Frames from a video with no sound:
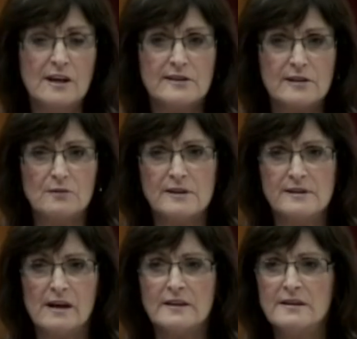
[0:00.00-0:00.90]
So it's
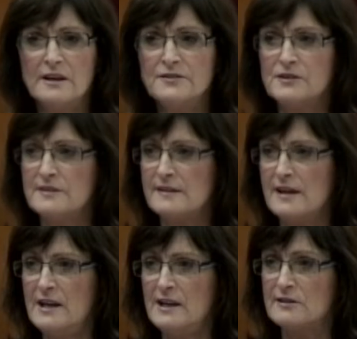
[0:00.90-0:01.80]
not enough to
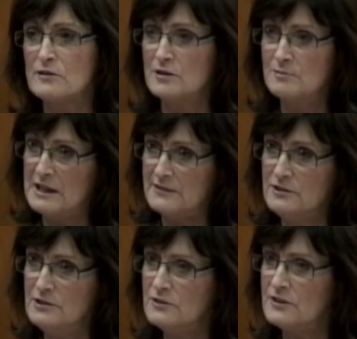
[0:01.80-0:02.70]
say it's going to be at the
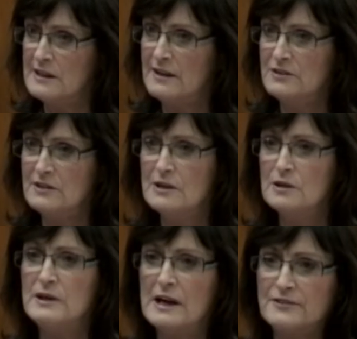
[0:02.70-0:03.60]
youth level,
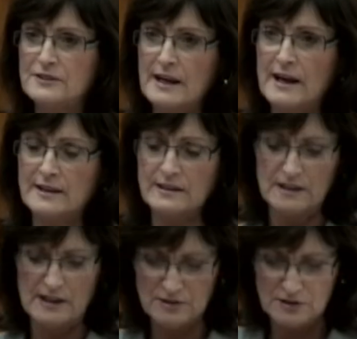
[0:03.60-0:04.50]
we have to get it
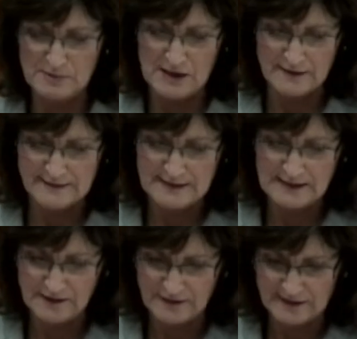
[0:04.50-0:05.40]
into the policy
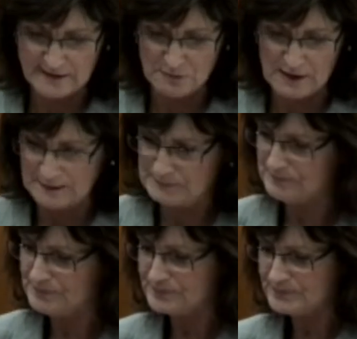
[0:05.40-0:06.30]
level as well.
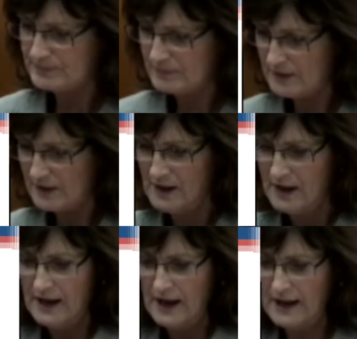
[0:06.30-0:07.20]

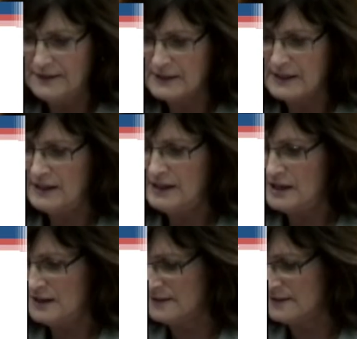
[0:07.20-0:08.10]
And the
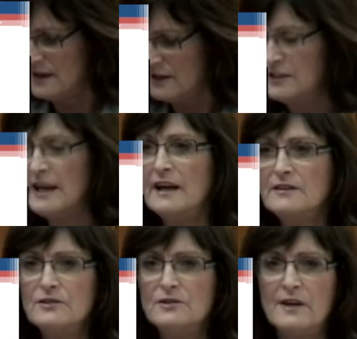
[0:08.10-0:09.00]
key is you
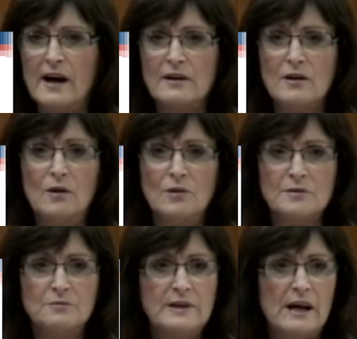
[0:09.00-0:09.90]
can't do that alone.
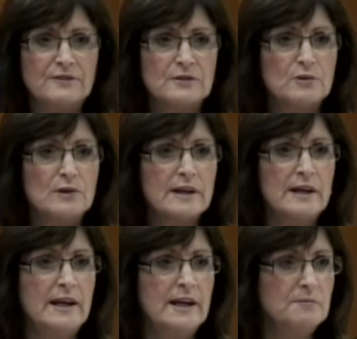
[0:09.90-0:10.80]
We have to work
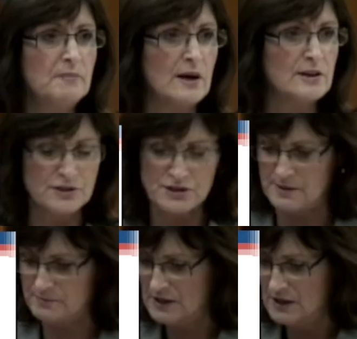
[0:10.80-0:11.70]
in
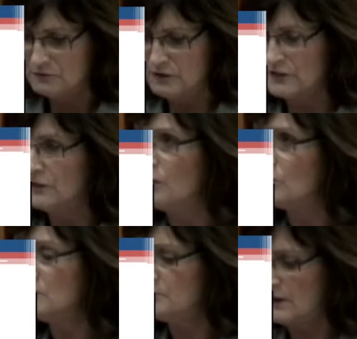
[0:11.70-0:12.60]
partnership with
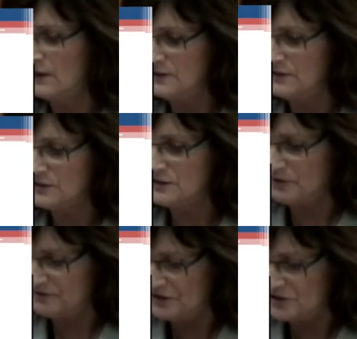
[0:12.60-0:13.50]
local partners,
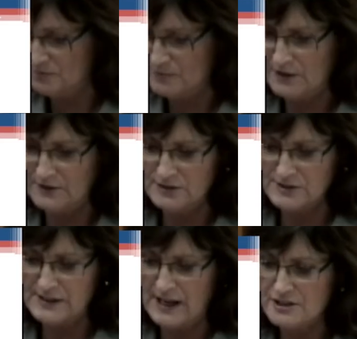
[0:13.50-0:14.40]
provincial
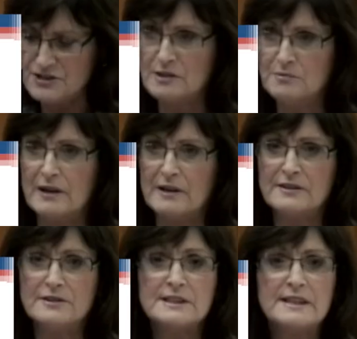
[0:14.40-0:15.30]
partners, national
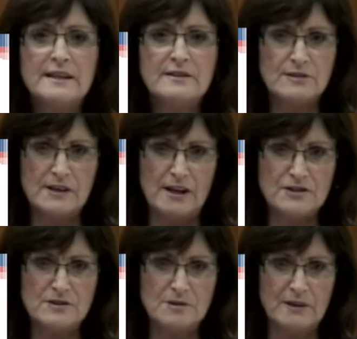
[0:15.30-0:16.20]
partners,
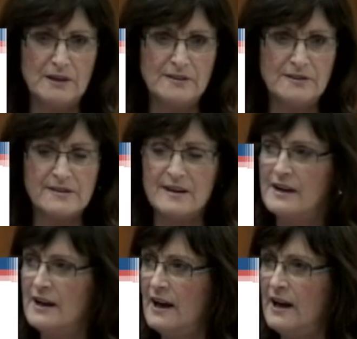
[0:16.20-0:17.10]
international partners.
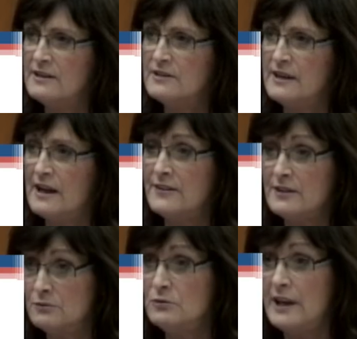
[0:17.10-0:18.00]
And
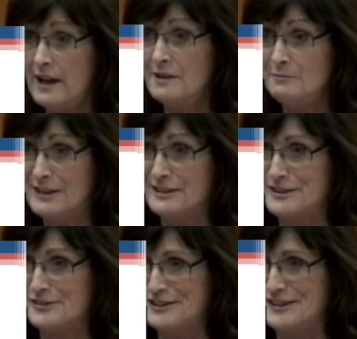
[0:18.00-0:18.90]
together we can make a
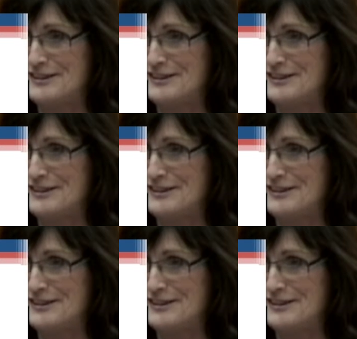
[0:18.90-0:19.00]
difference.